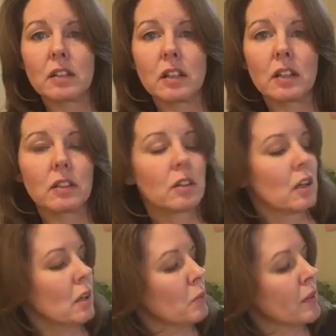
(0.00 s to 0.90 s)
here
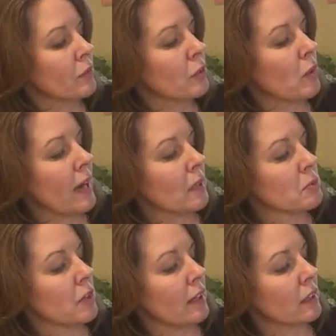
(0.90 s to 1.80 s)
with a few
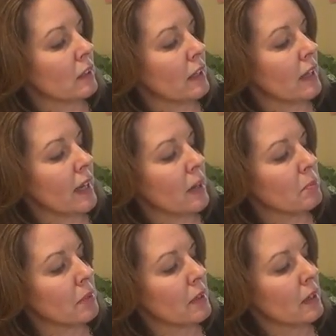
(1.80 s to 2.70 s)
items on it. A
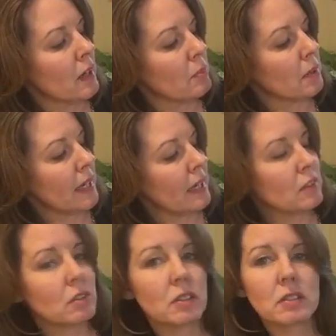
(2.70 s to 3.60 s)
lamp, a
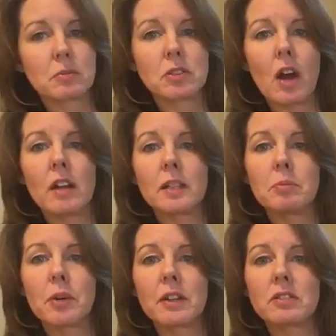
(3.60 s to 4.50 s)
plant, some solid
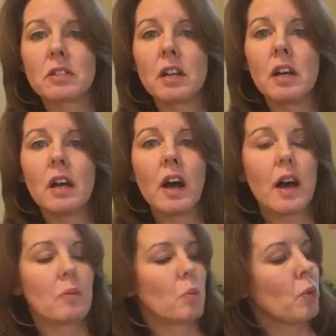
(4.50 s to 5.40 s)
books.
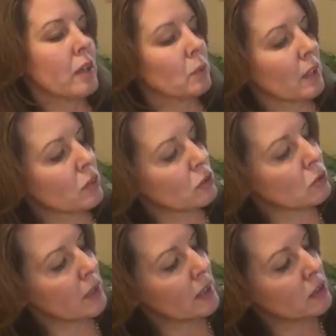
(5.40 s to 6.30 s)
What you want to
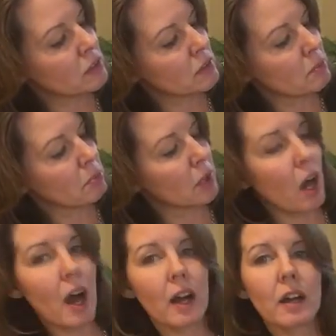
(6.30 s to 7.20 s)
do is
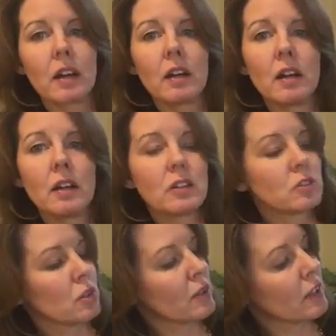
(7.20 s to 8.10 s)
block
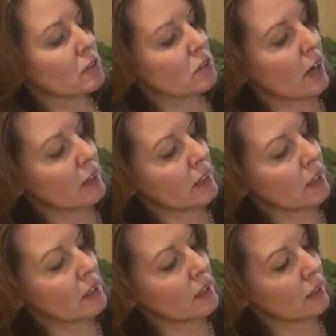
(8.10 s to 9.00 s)
so that it's not
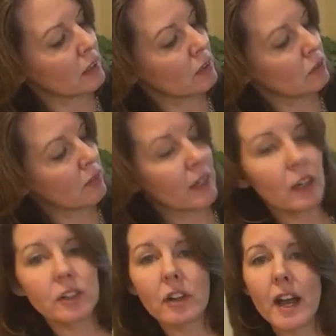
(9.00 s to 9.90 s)
hitting right
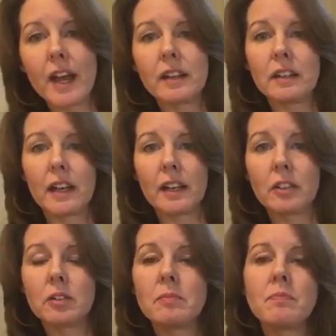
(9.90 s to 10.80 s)
on your head at
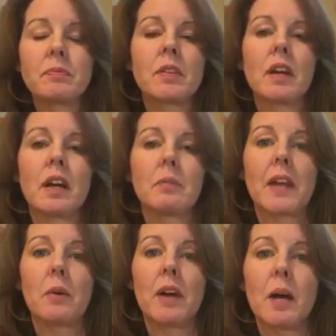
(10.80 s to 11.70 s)
night.
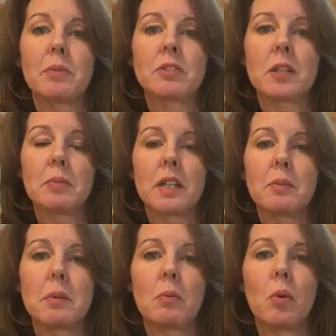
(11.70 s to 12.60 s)
That will help you sleep a
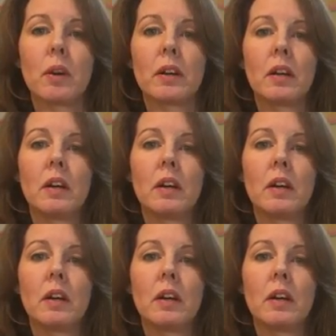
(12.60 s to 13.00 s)
little bit more.